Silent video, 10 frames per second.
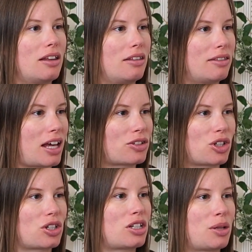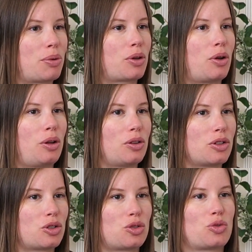That's just a typical
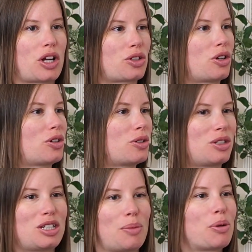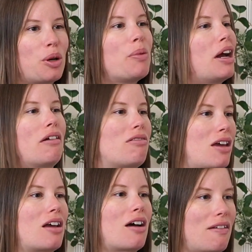stressor, typical parent
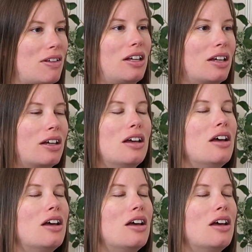thing, I feel like.